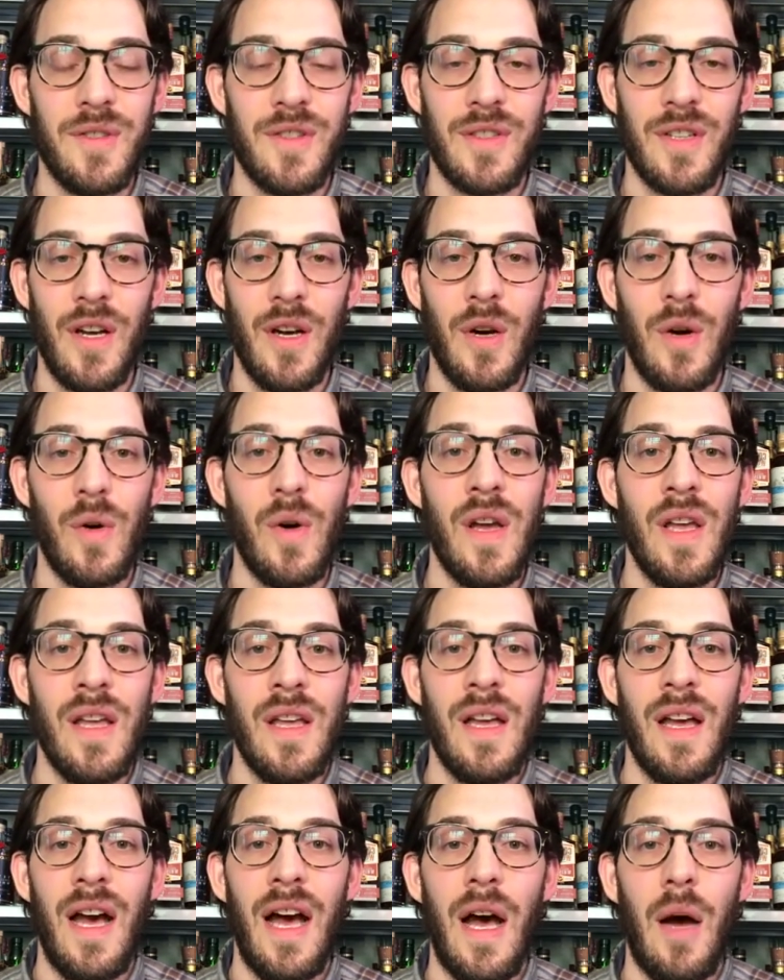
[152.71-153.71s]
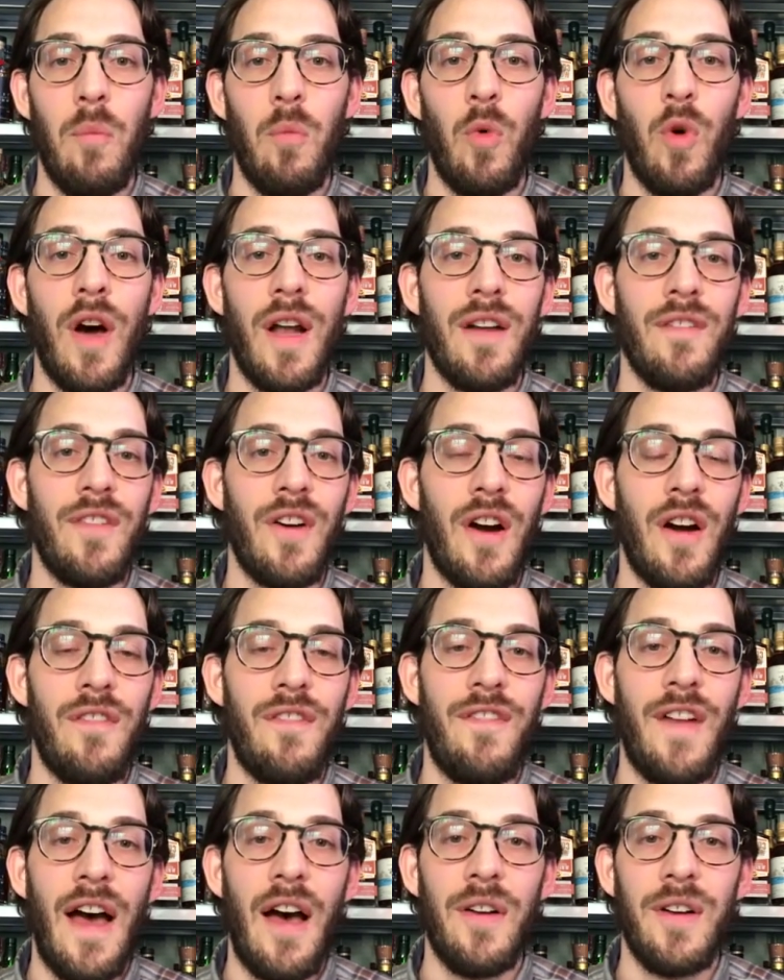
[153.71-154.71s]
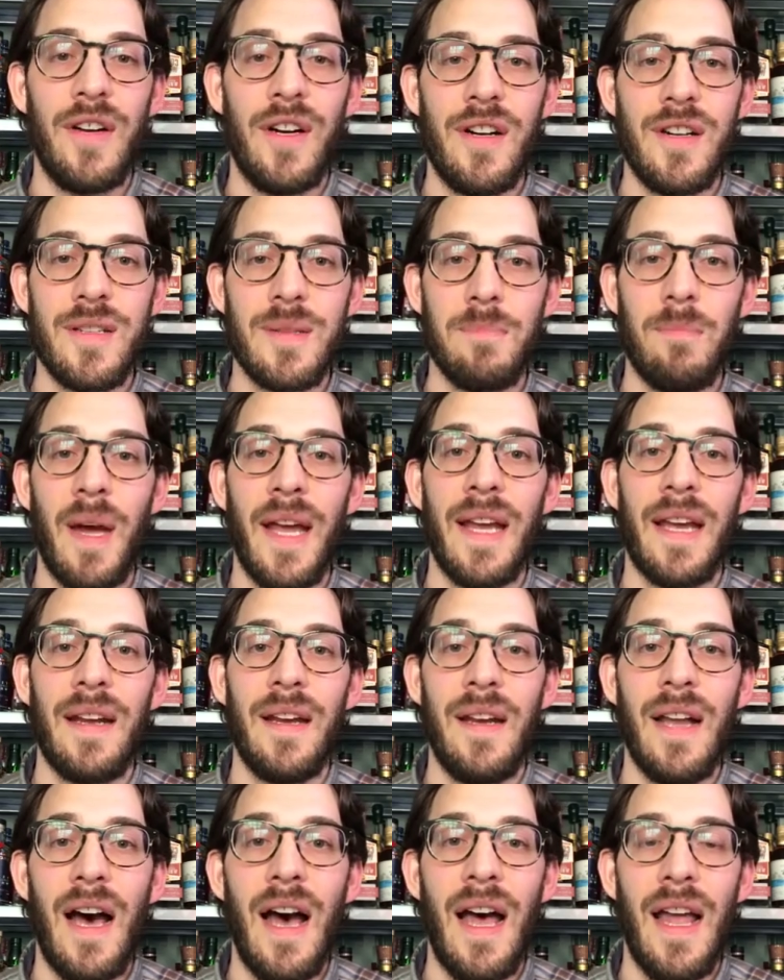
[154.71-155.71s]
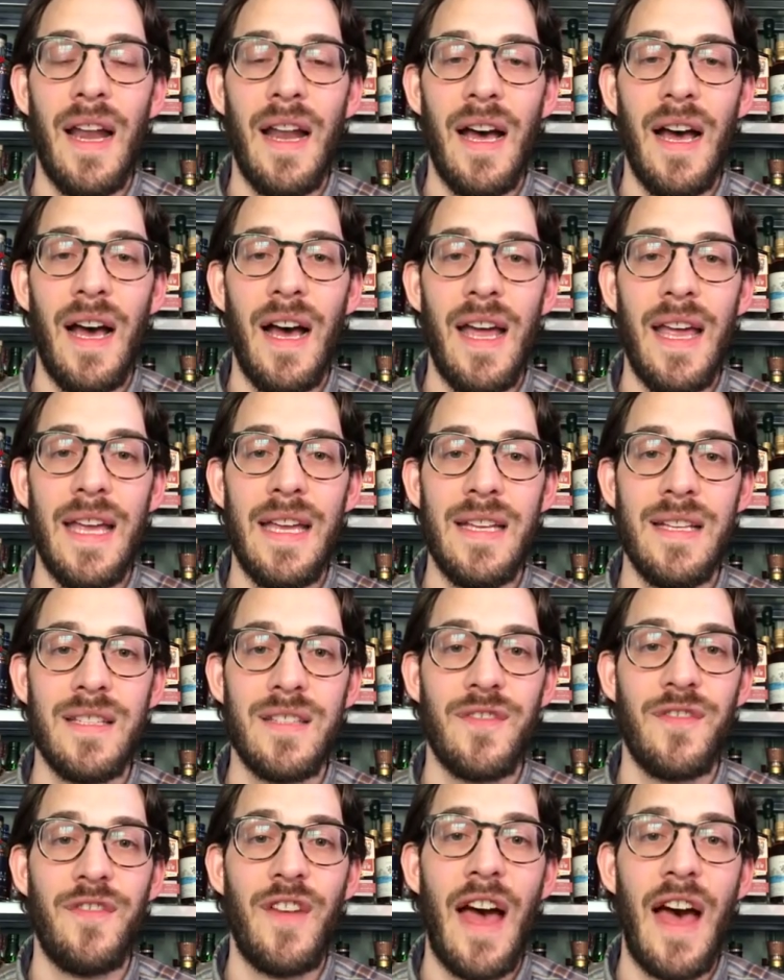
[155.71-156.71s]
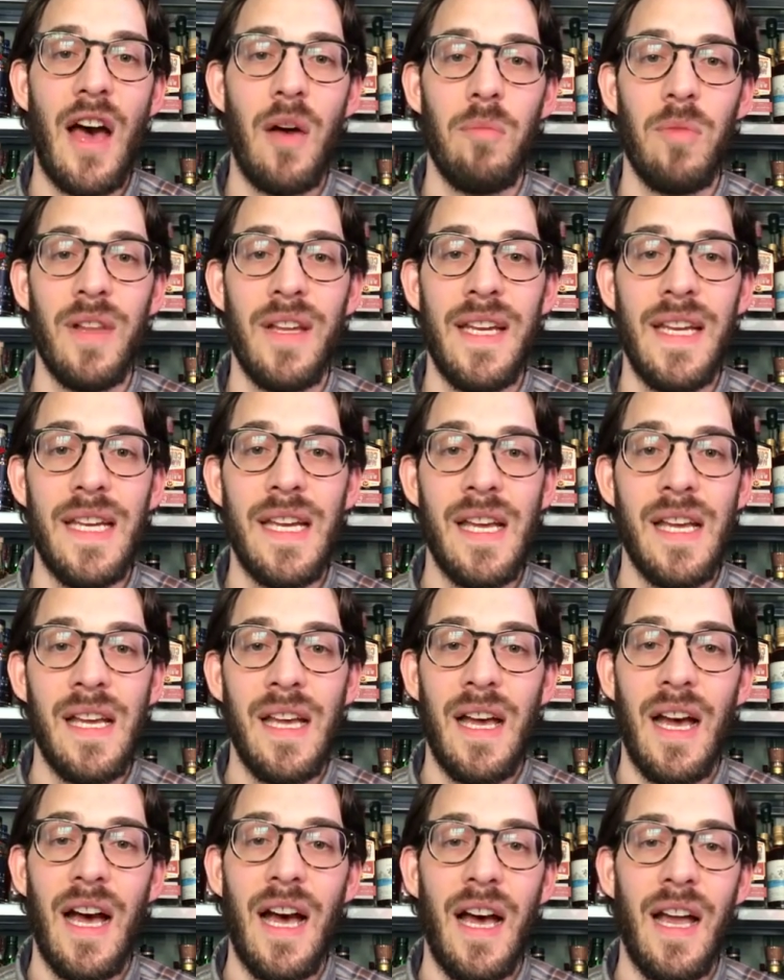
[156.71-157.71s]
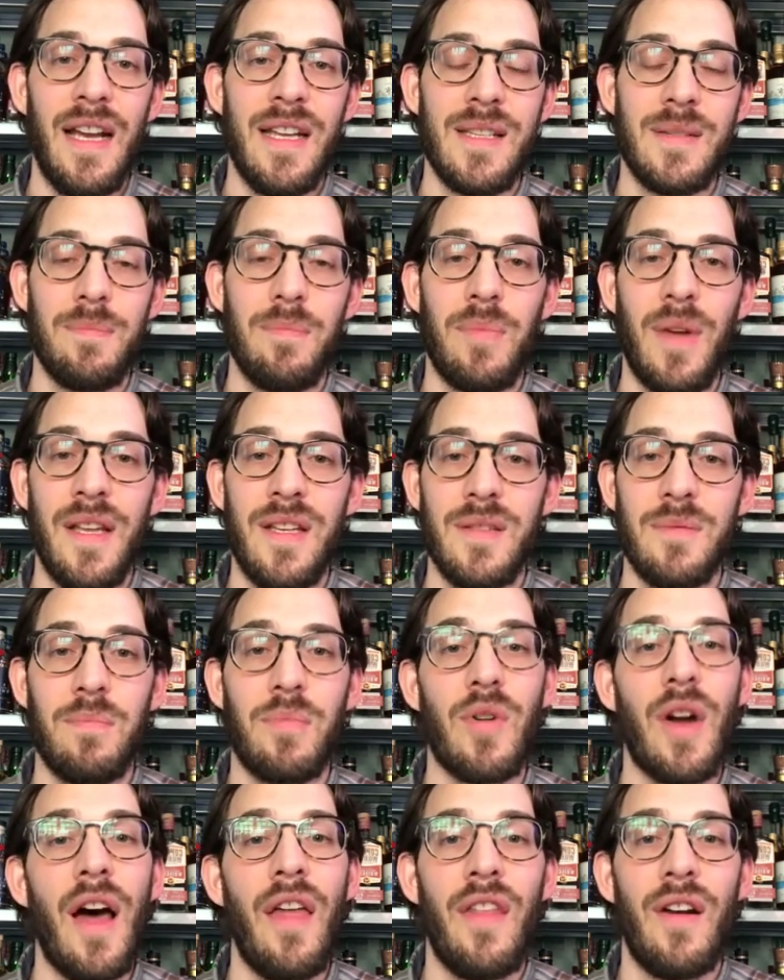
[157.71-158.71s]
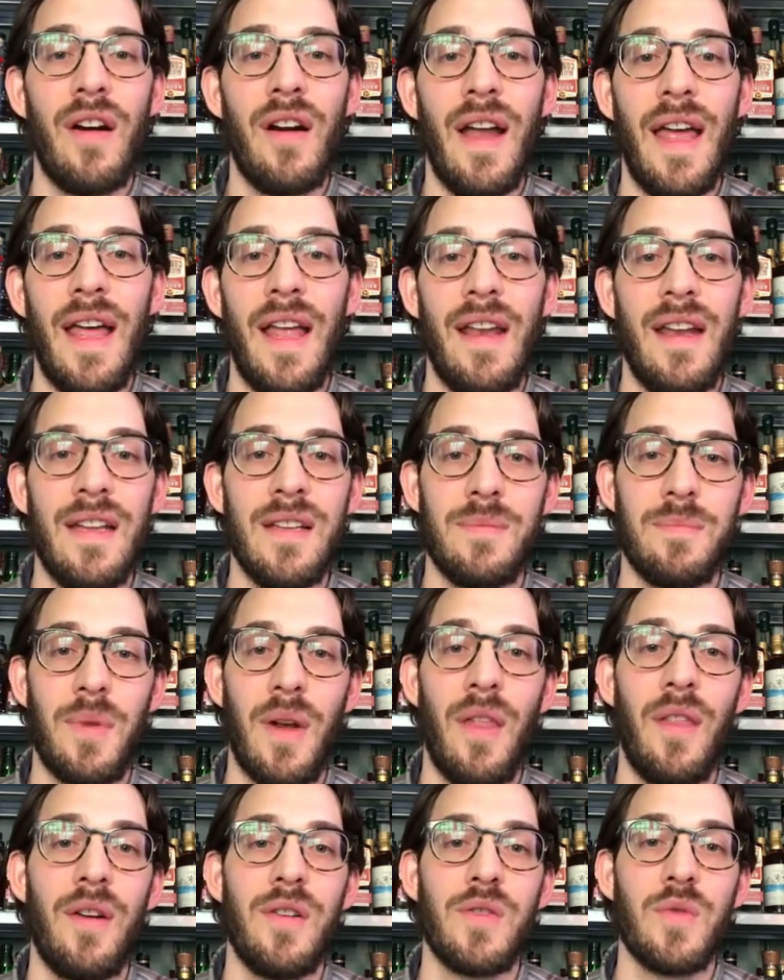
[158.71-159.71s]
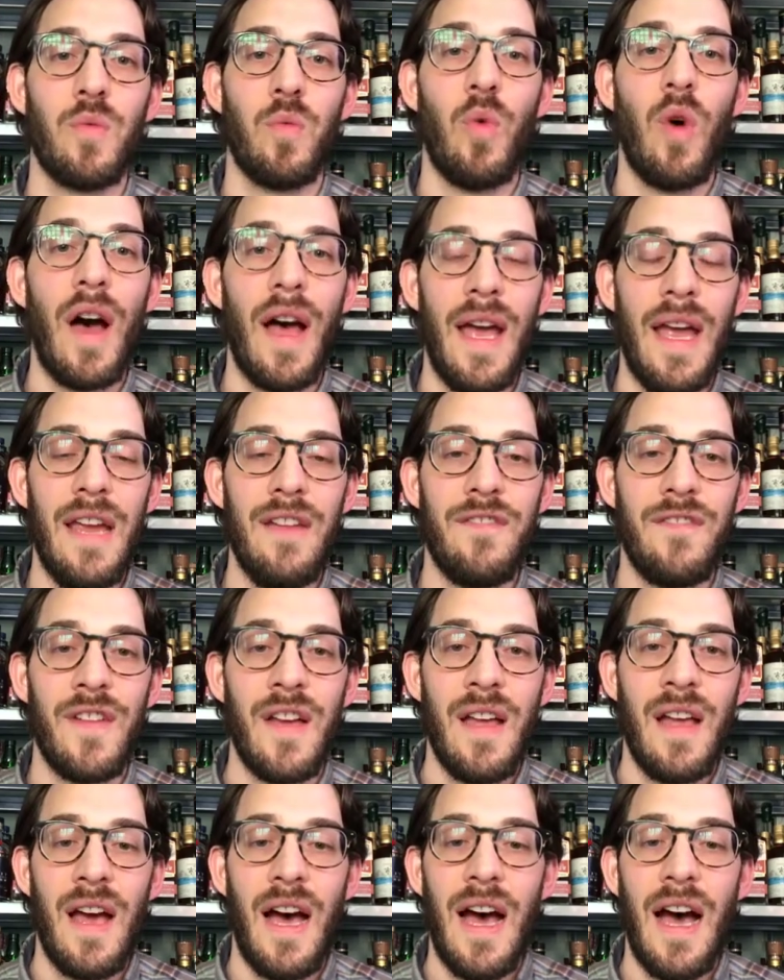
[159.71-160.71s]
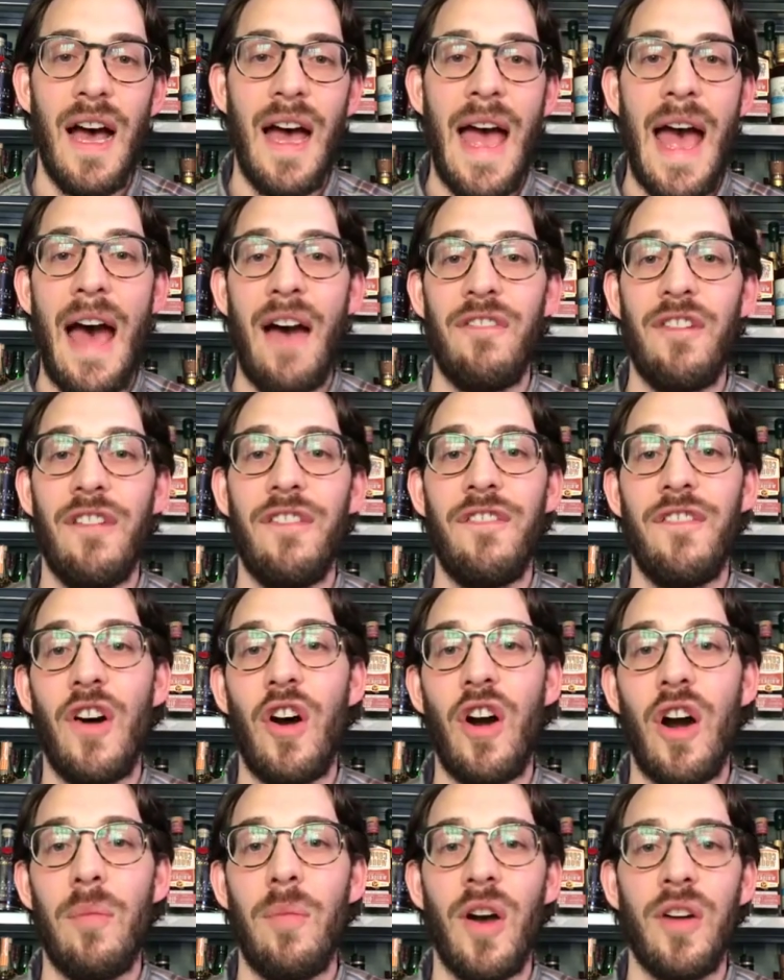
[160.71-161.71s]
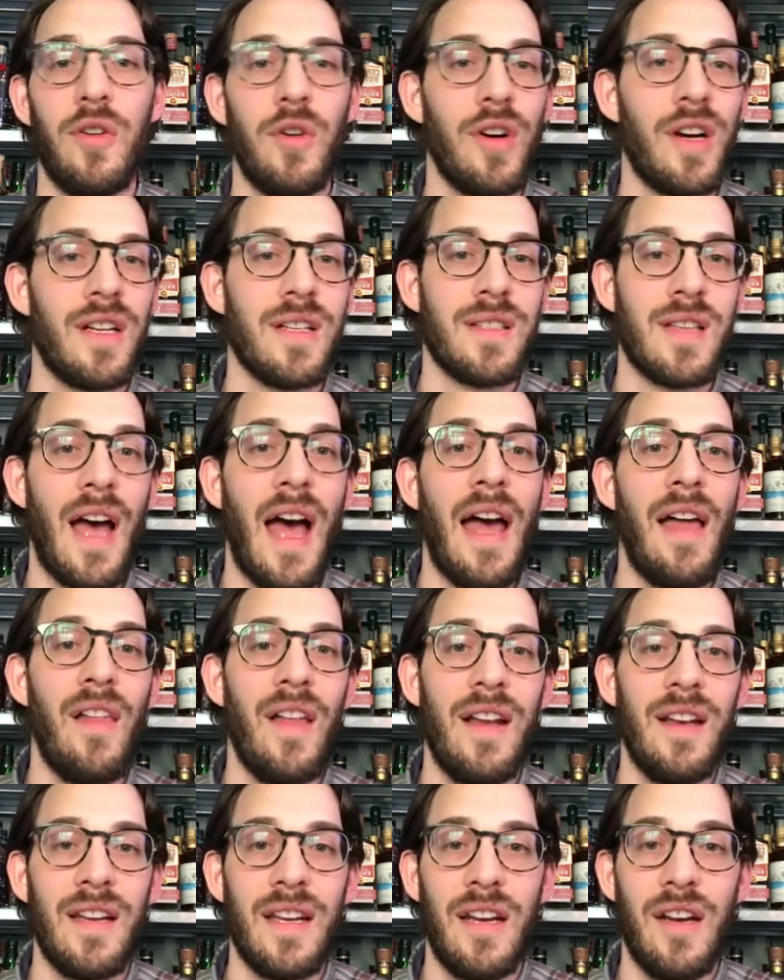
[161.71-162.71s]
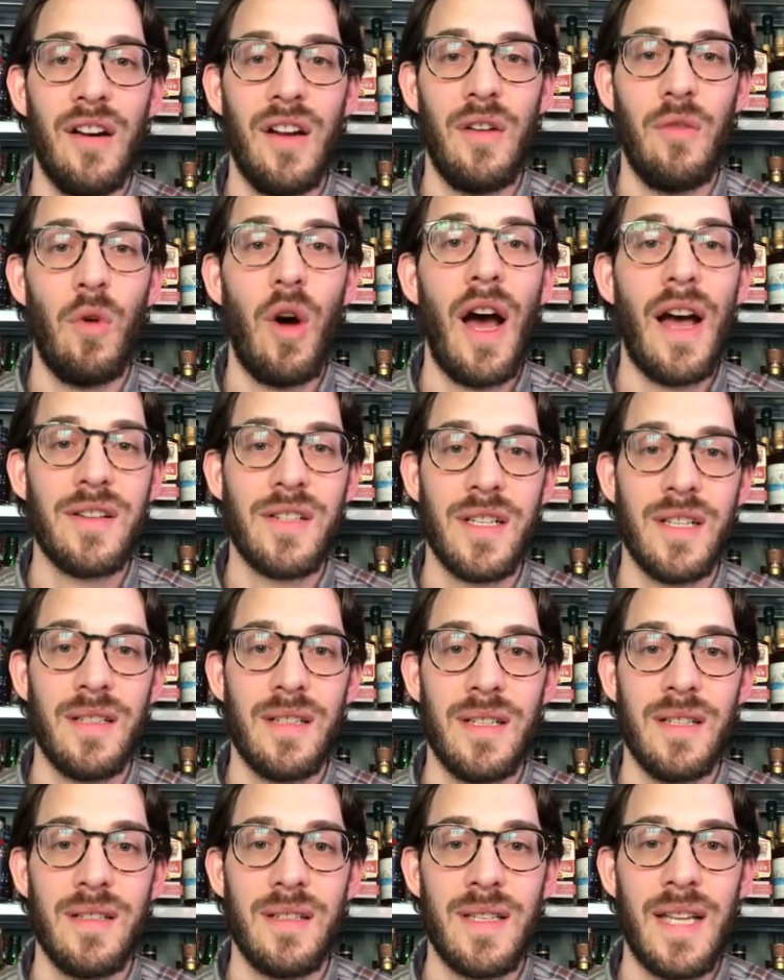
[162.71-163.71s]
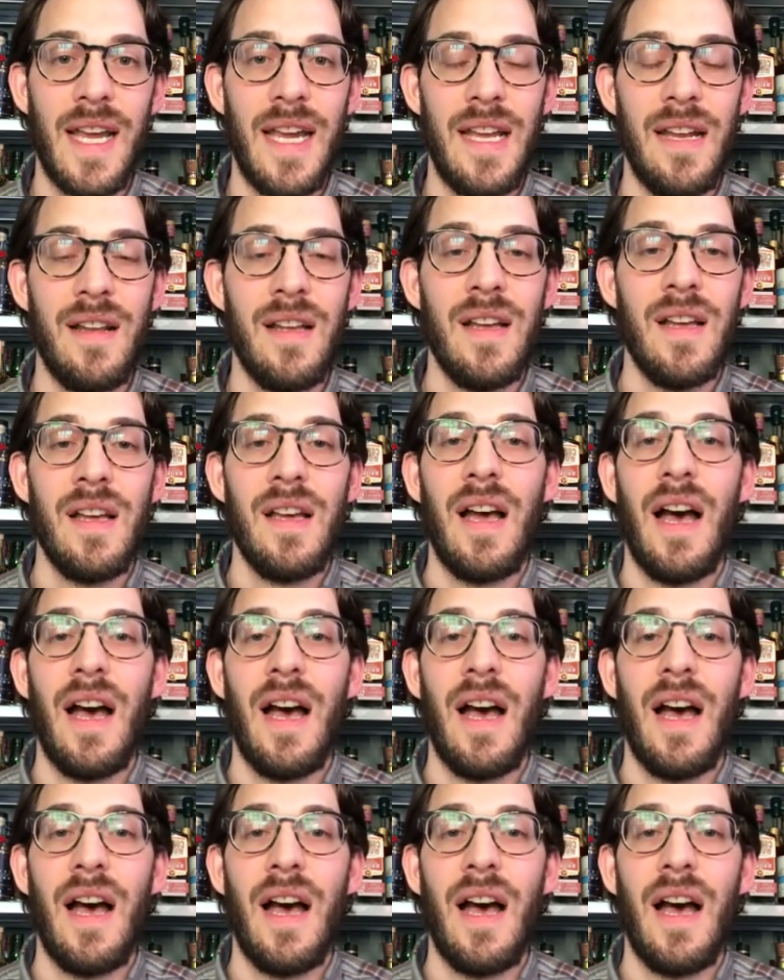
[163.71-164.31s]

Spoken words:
So one of our founders, Micah Nutt, his family, his brother and his brother's wife have a farm on Orcas Island here in Washington State.